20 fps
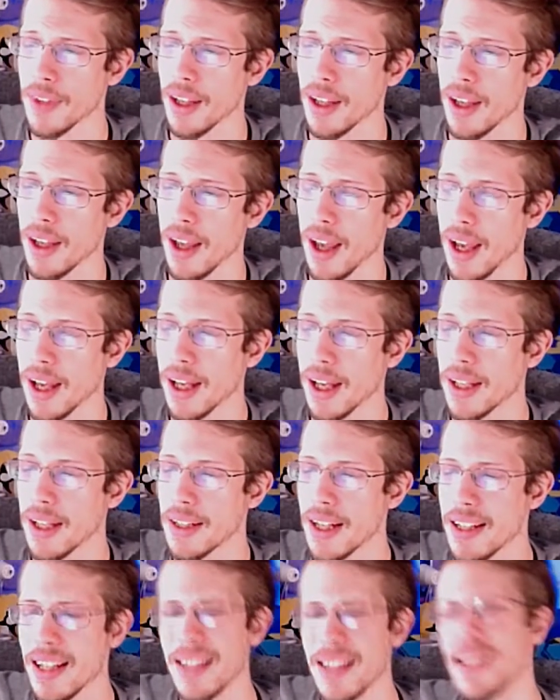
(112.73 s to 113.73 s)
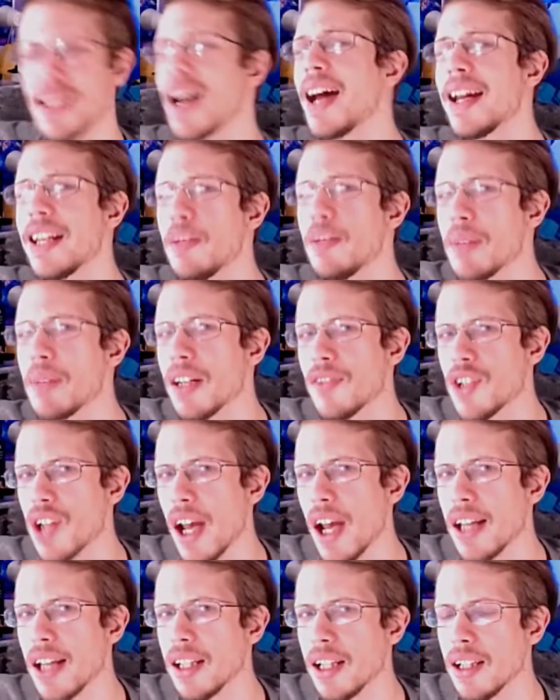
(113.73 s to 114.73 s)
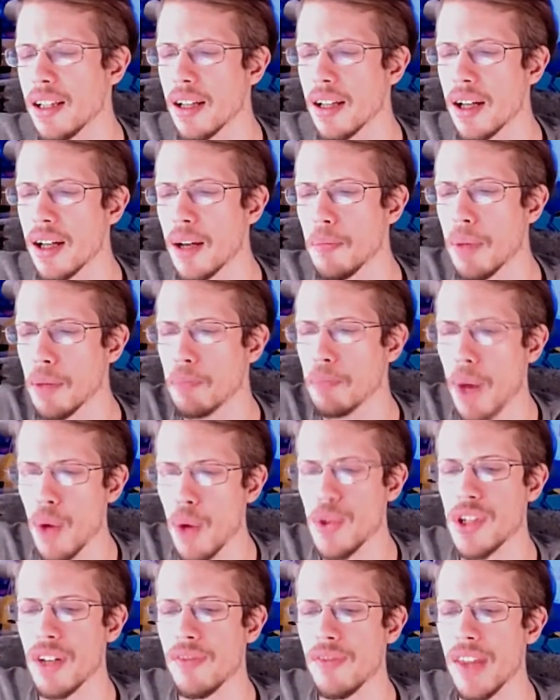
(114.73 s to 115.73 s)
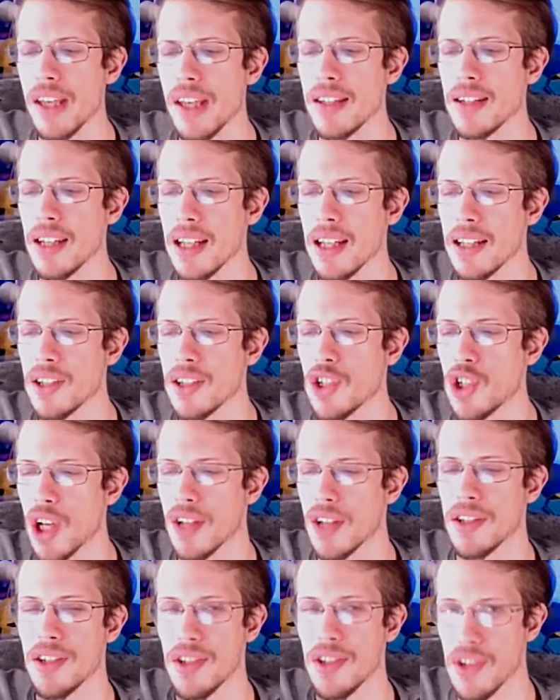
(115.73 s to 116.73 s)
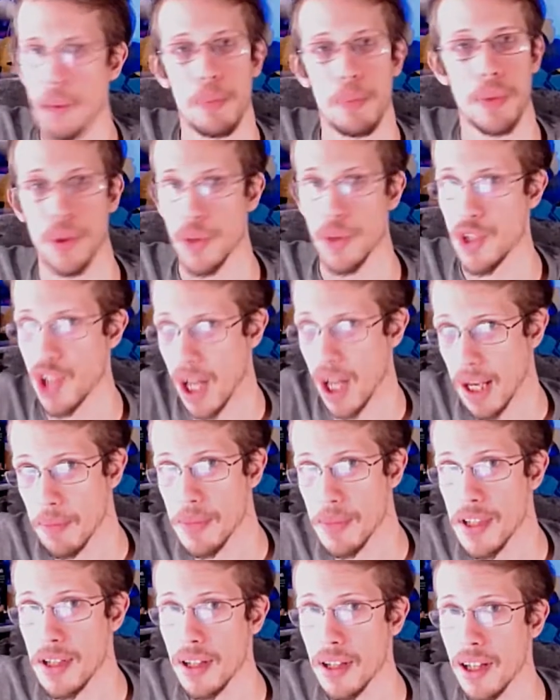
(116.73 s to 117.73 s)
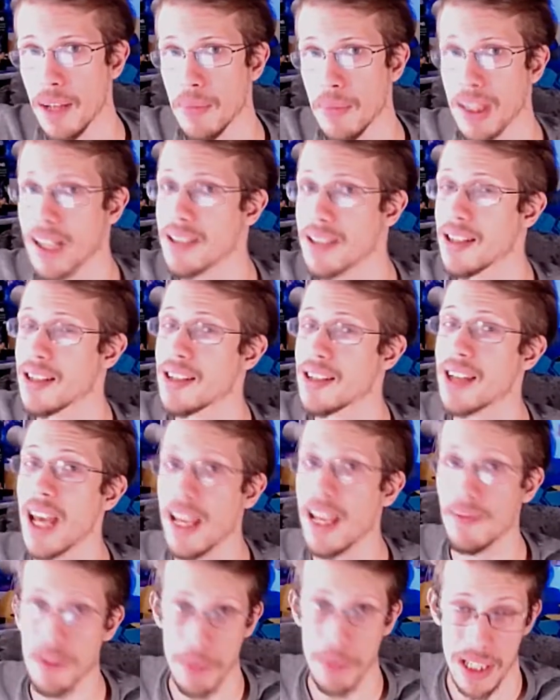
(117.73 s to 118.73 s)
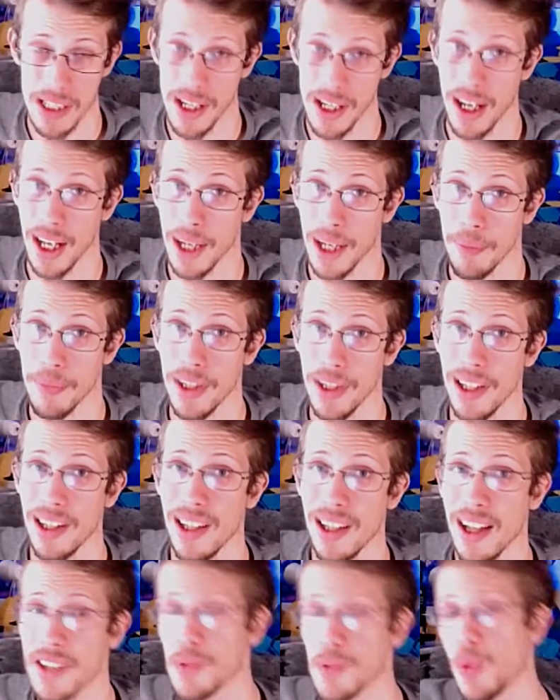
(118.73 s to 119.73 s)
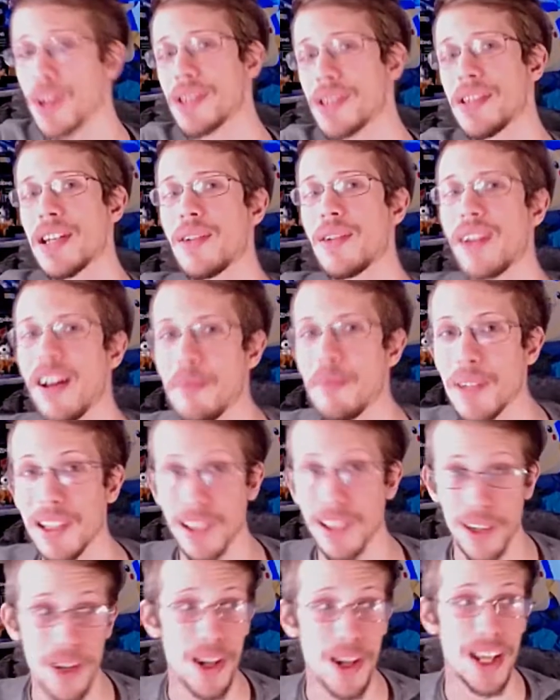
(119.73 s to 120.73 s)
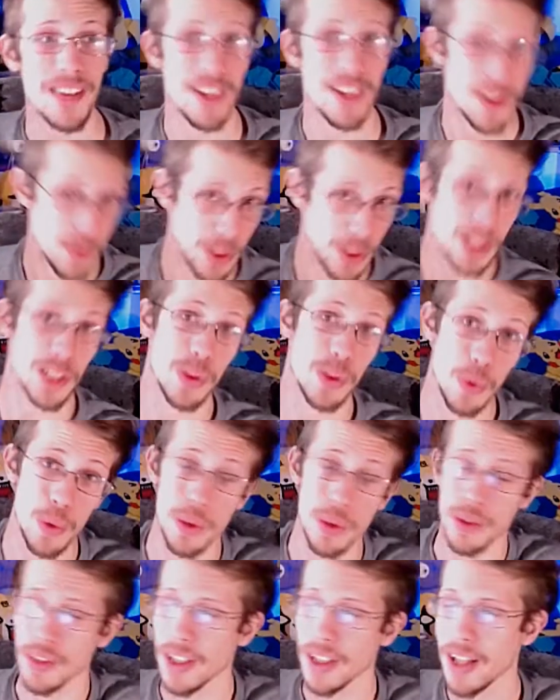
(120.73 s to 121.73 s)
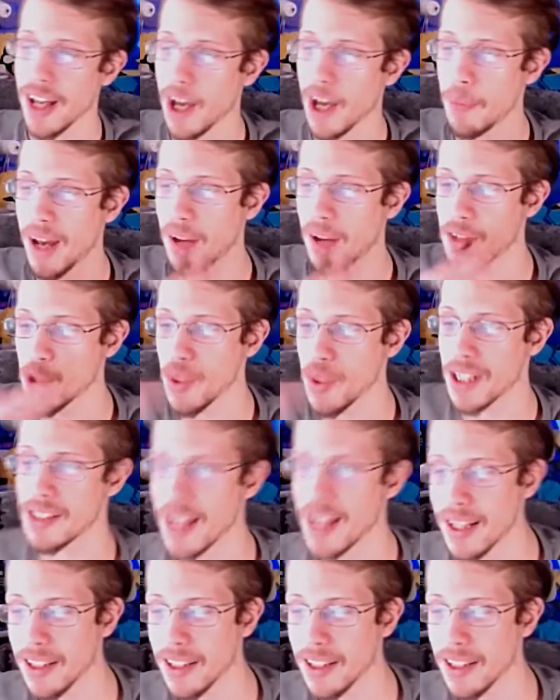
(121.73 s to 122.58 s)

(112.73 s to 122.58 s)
And I did a tiny bit of shading, but most of this is just simple shapes because it saves me time. That's one secret I've been learning that's really cool about doing daily